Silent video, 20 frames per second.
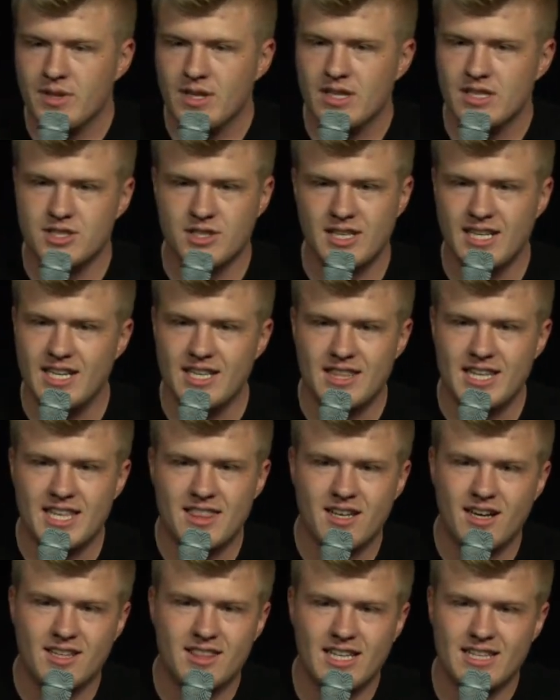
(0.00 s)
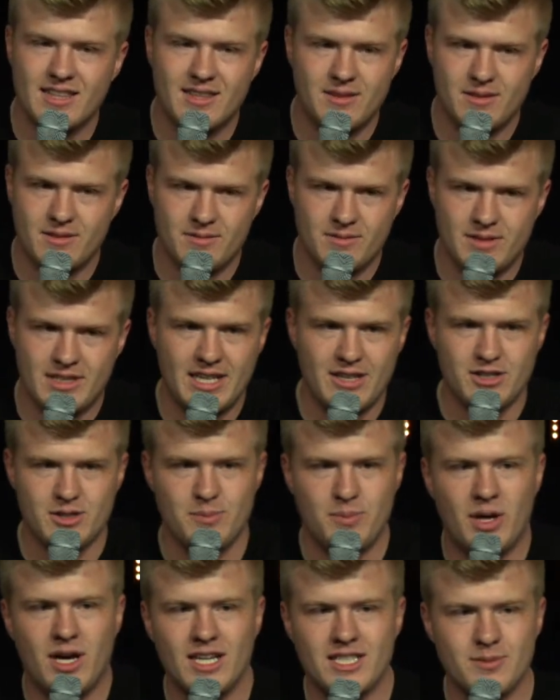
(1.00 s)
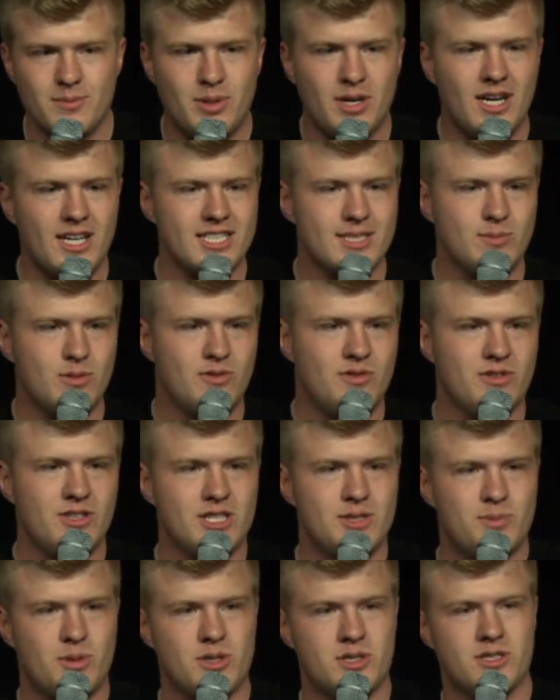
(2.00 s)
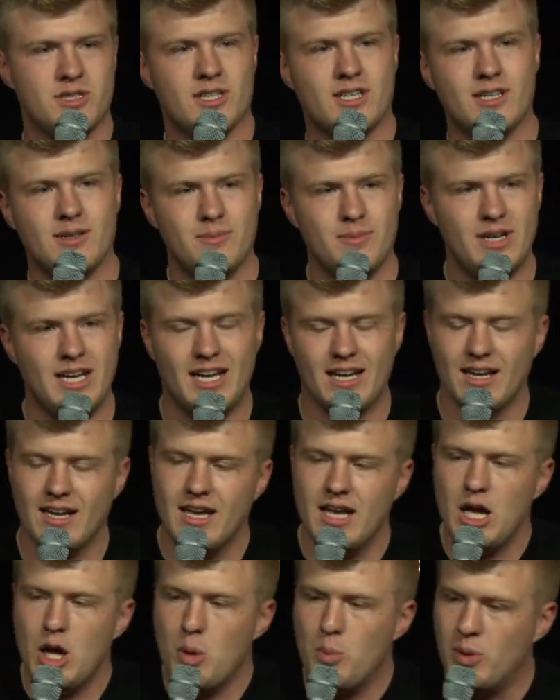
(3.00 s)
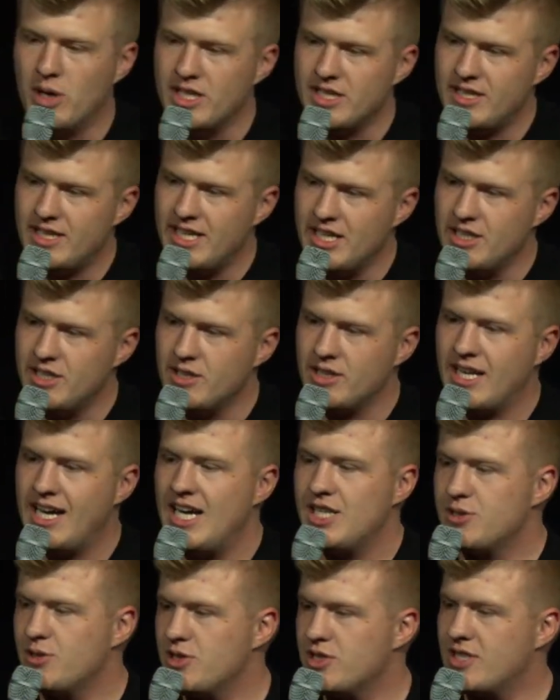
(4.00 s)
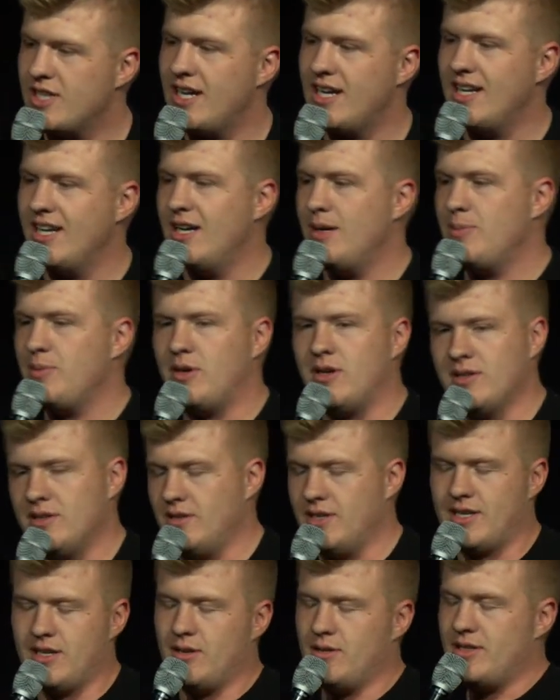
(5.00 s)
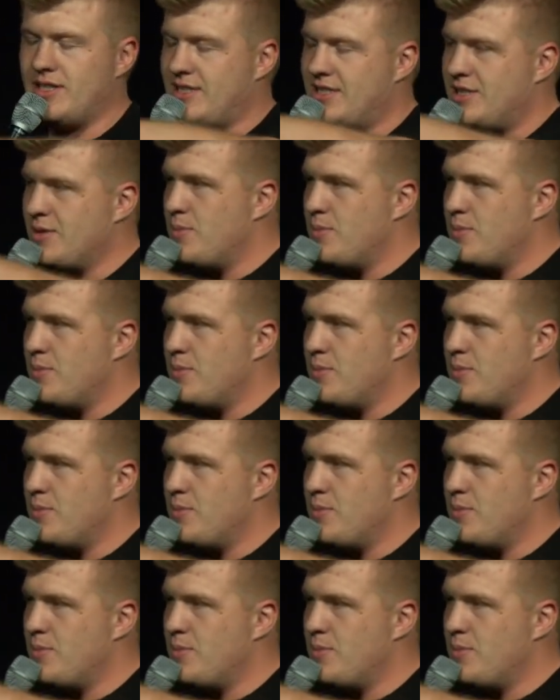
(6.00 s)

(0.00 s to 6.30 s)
So they thought that it's impossible for this person to come back. But then Lazarus got up on like he's a